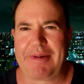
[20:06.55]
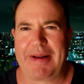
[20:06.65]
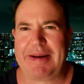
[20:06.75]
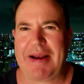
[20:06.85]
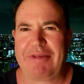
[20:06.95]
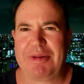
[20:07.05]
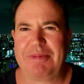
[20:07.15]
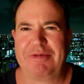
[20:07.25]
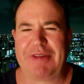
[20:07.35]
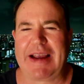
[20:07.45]
and every
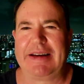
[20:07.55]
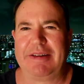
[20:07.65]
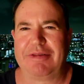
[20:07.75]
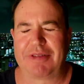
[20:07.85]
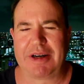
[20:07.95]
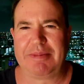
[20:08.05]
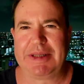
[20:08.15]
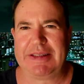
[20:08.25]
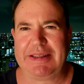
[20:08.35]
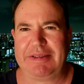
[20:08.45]
fight in front of
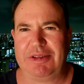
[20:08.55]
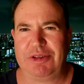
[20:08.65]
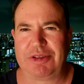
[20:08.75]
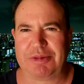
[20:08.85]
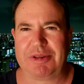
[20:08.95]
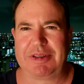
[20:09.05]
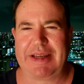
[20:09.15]
me, the loser was